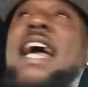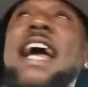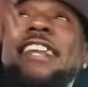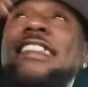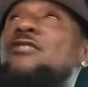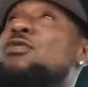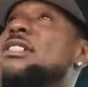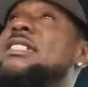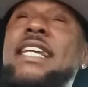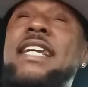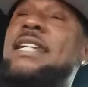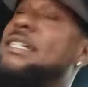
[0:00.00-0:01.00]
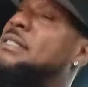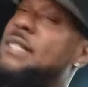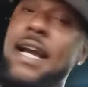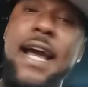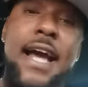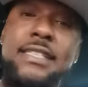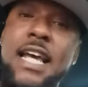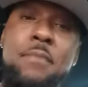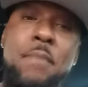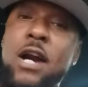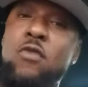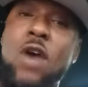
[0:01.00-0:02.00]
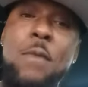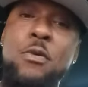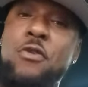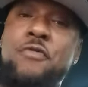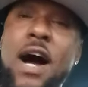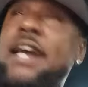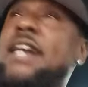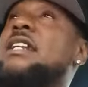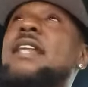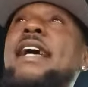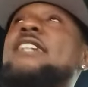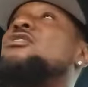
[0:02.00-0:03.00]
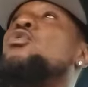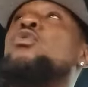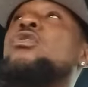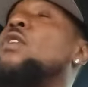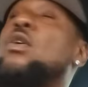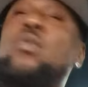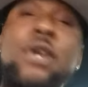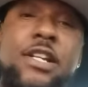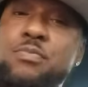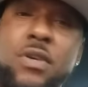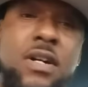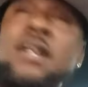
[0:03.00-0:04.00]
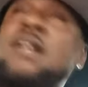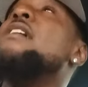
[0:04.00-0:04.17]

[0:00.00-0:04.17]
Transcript: after receipt. This nigga has had battle rap on fire the last 2 or 3 weeks, bro.